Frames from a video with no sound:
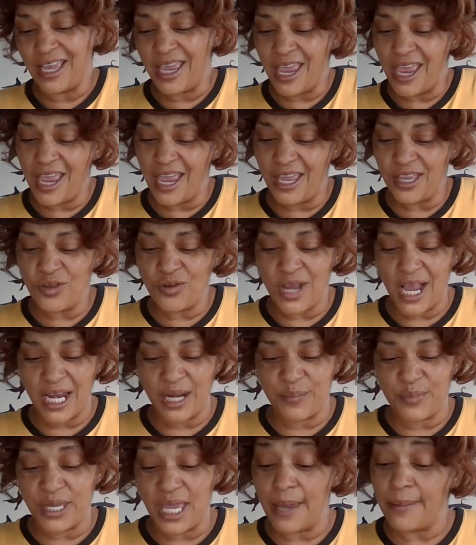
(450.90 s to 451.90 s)
yeah, you got
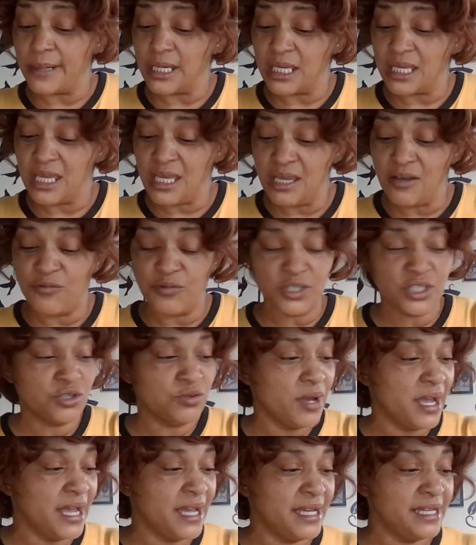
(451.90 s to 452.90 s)
to be able to give what
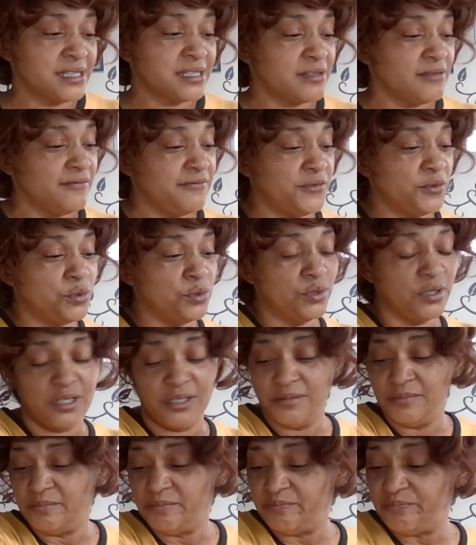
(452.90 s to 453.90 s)
you're asking
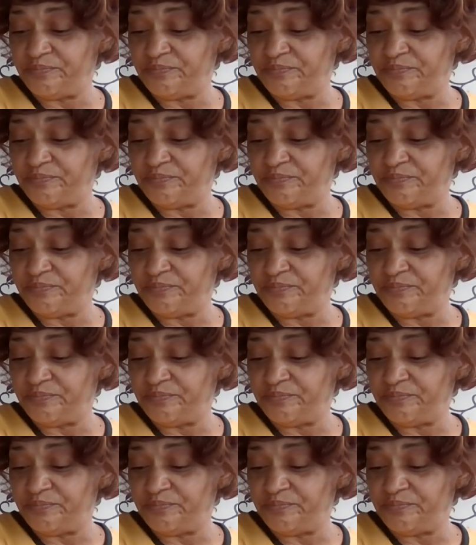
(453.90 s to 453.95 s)
for.